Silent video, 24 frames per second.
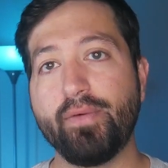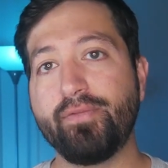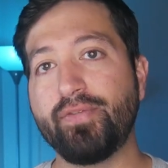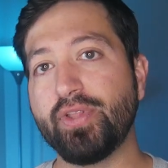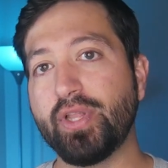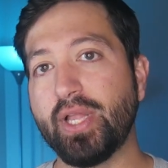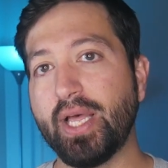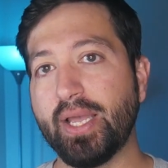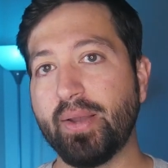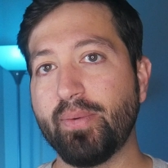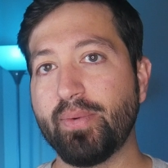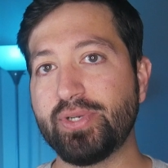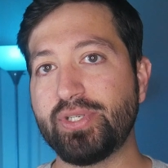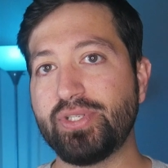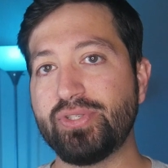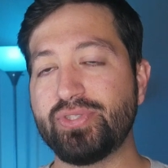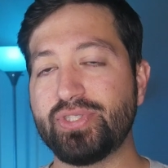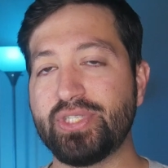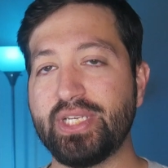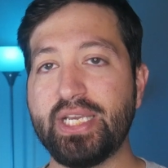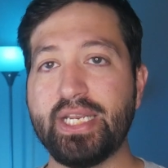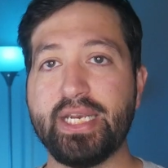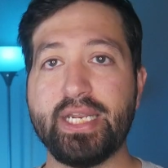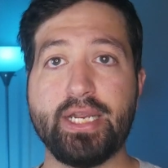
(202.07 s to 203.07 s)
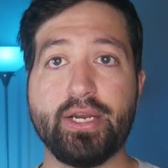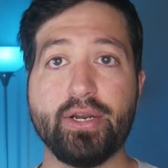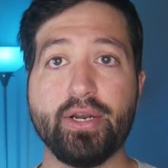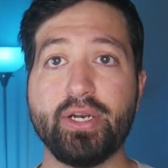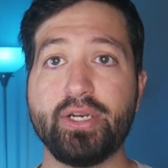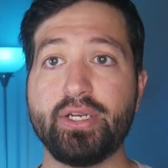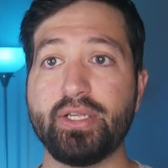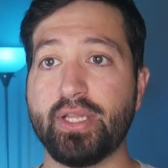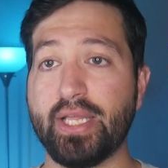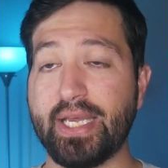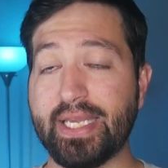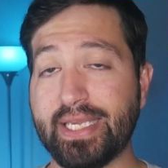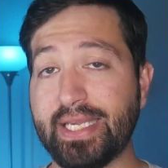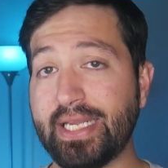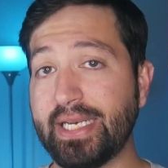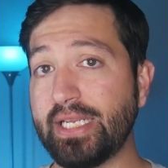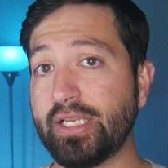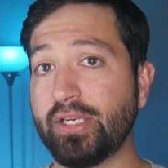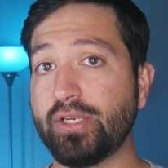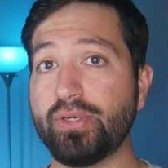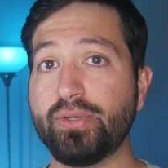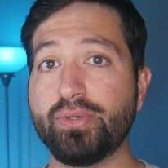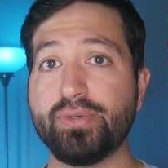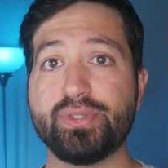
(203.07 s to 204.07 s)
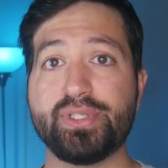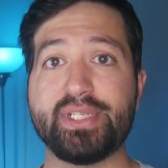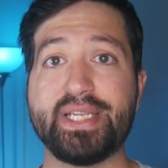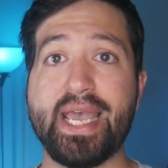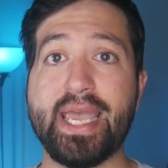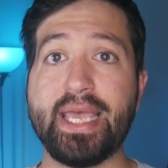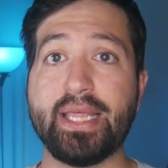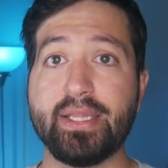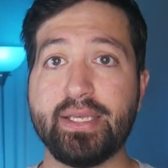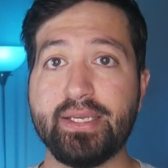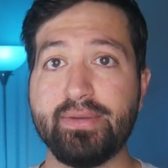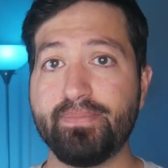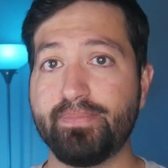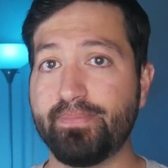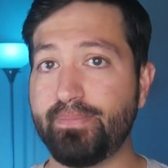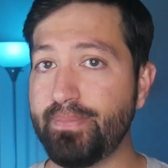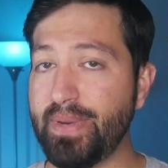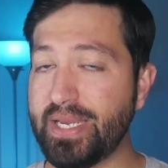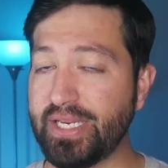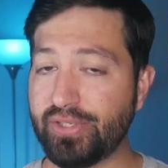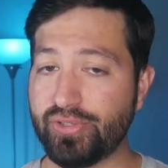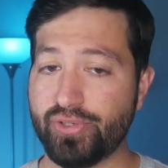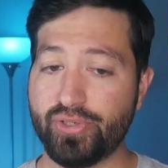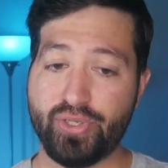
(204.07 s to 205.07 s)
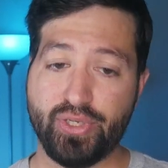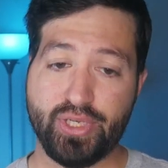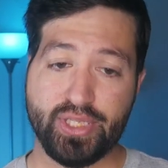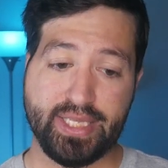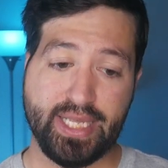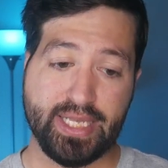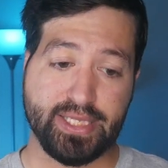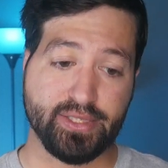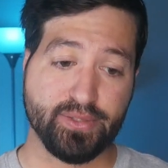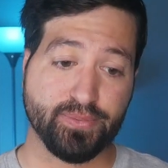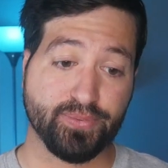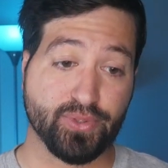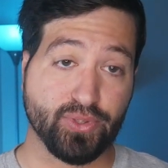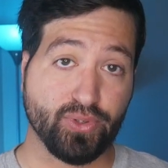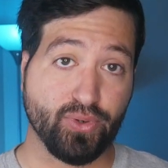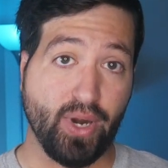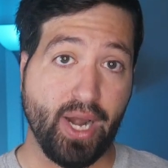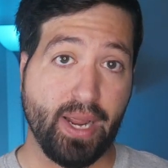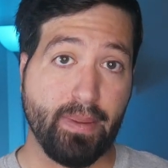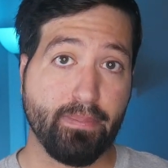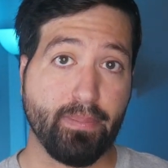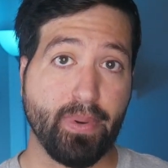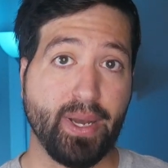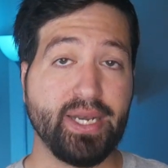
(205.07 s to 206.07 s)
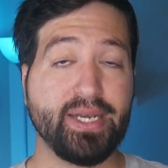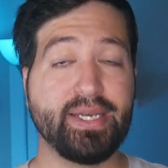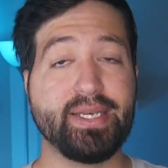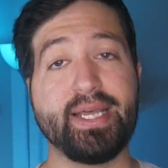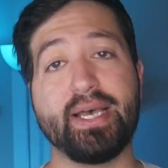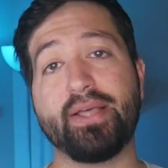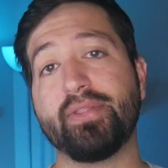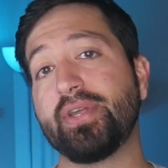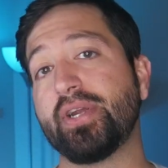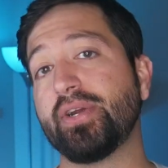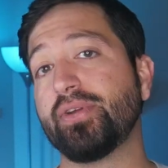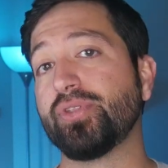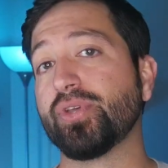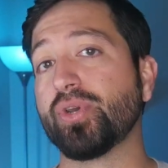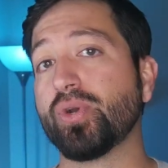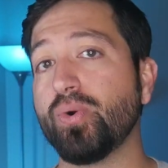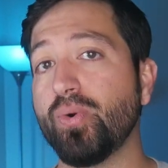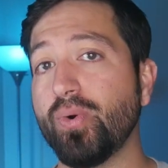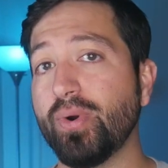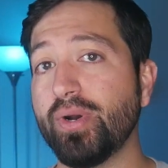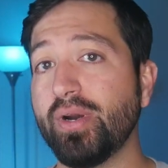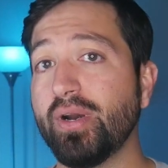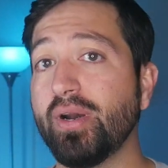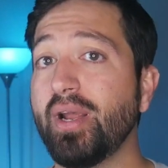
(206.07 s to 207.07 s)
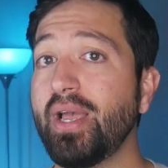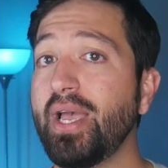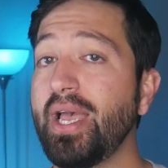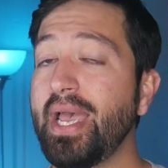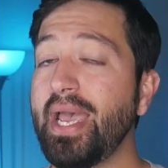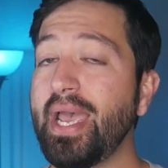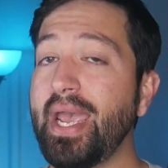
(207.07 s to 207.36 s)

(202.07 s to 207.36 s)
If you like what you've seen here and you like getting news daily, make sure you hit that subscribe button down there in the corner.